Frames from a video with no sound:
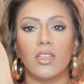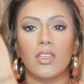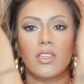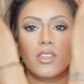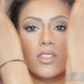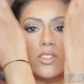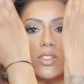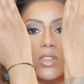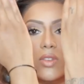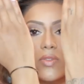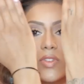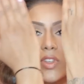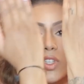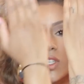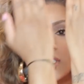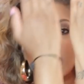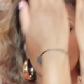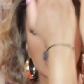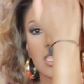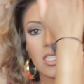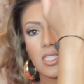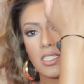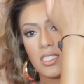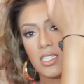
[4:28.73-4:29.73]
So if you can
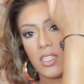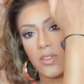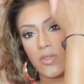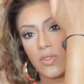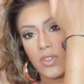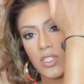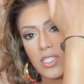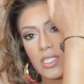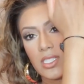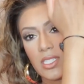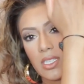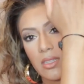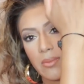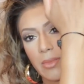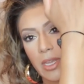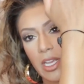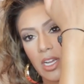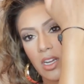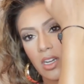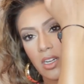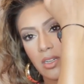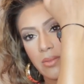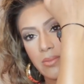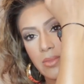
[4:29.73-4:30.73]
see the difference in my
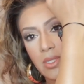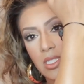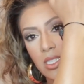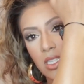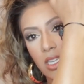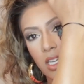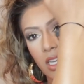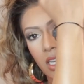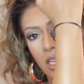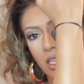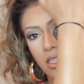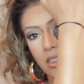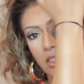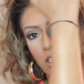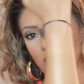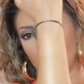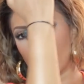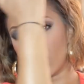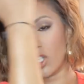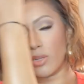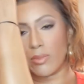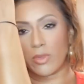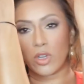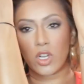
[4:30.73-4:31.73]
arms, the
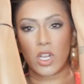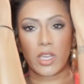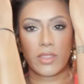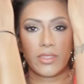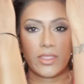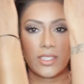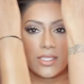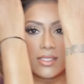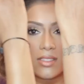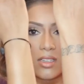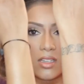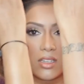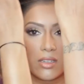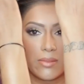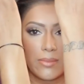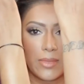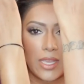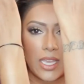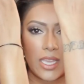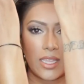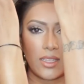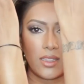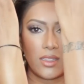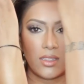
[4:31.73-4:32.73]
shimmer on this arm
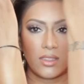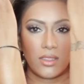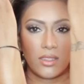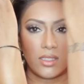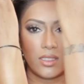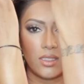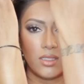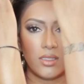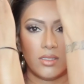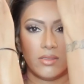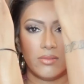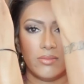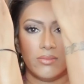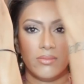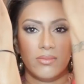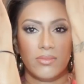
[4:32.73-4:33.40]
and the